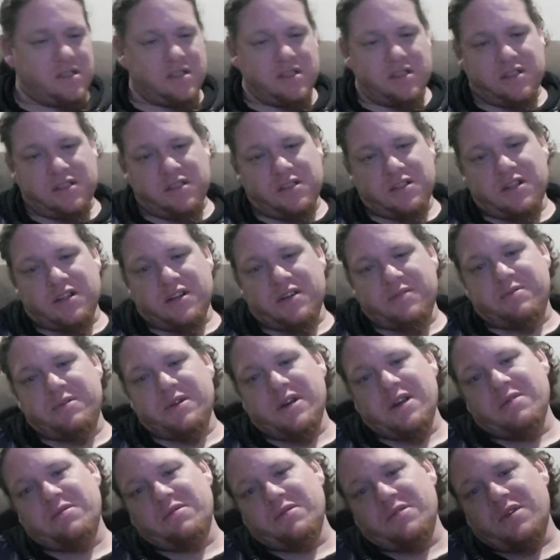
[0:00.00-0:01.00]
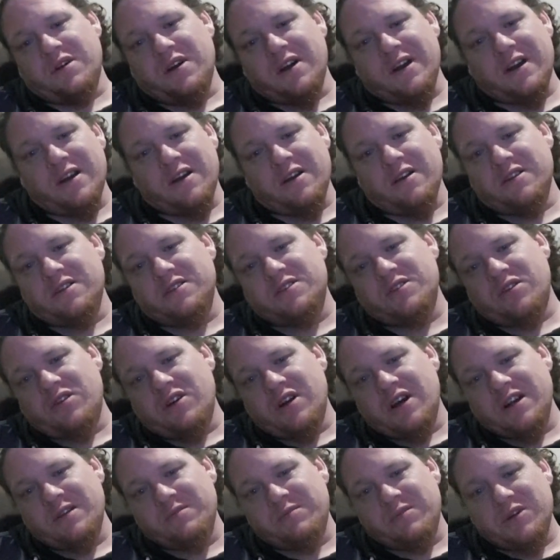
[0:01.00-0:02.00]
A lot of people I know
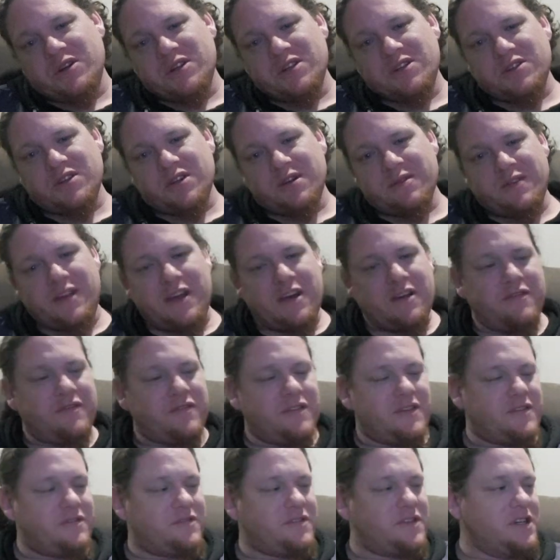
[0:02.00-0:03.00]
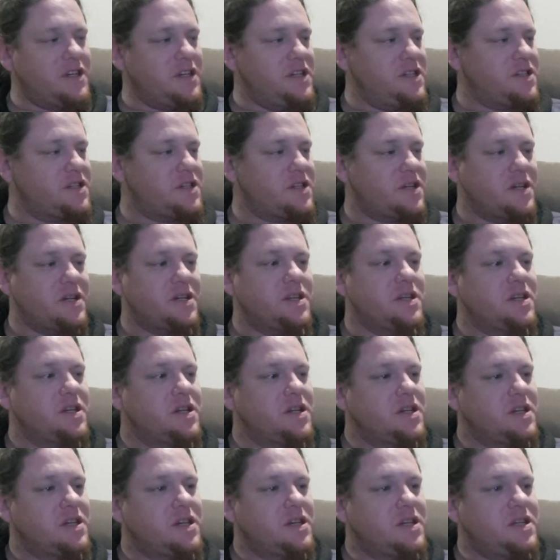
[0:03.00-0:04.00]
died by the time they were 50, so,
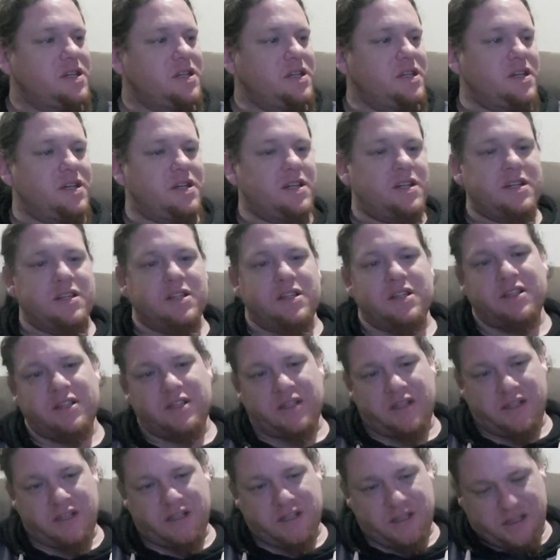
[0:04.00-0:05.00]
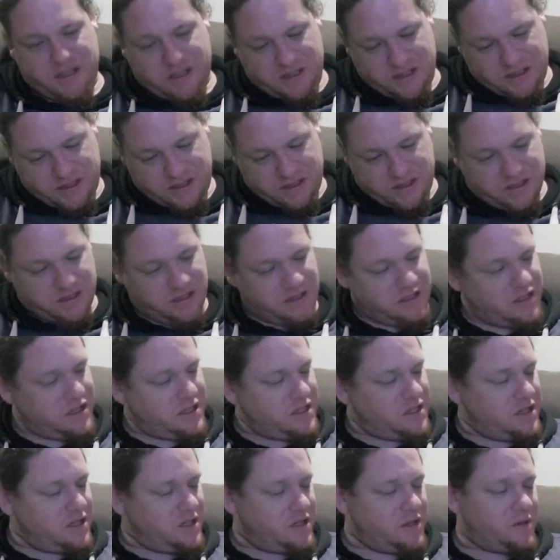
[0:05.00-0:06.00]
you know,
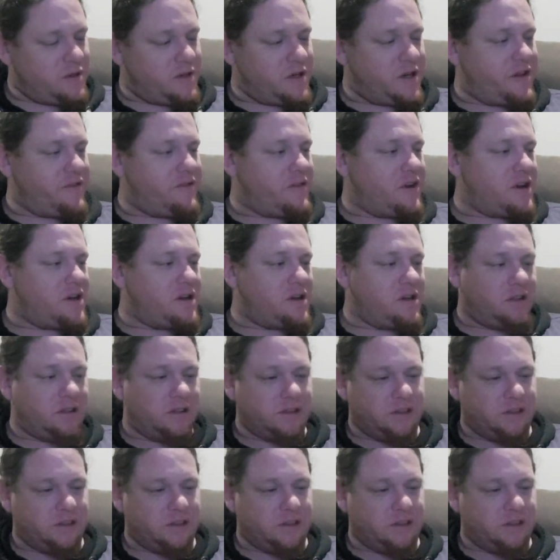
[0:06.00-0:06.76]
whatever.